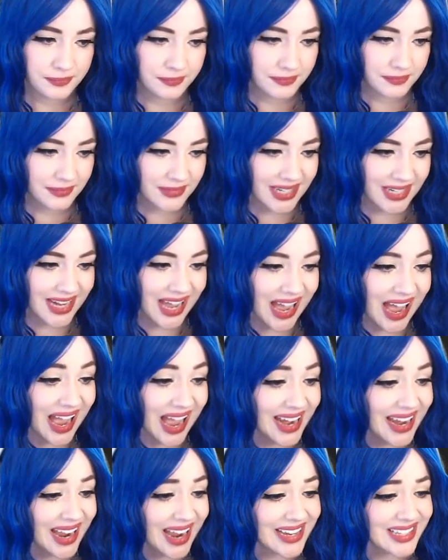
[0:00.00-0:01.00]
And
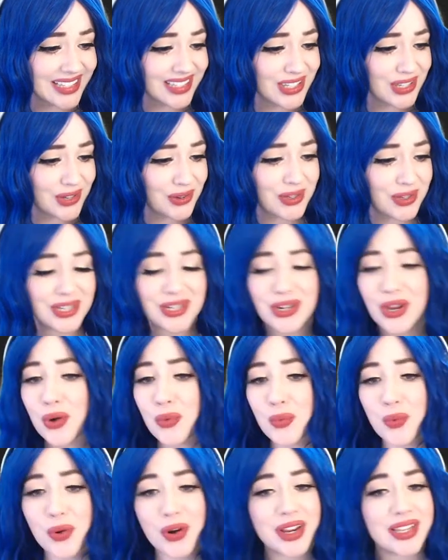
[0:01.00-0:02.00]
hi, Icy Yogi, no
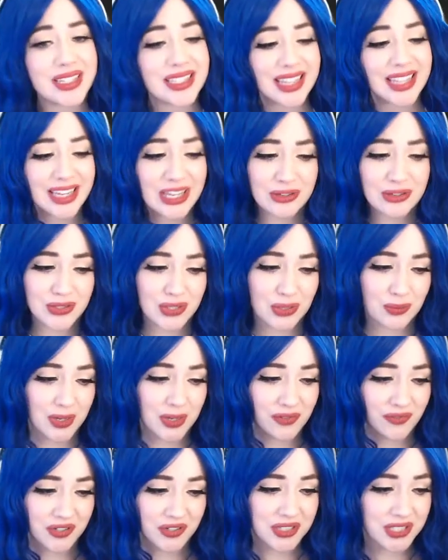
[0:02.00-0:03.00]
worries. Thank you so much
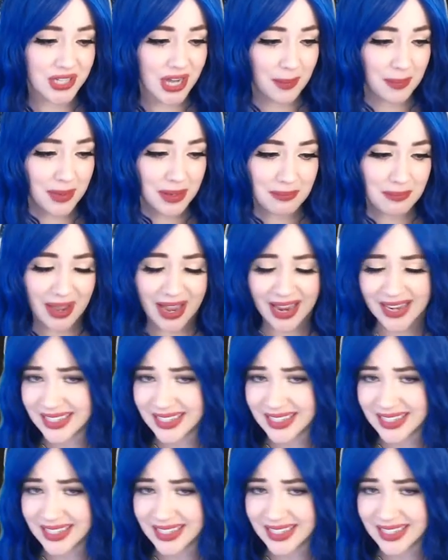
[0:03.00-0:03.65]
for stopping by.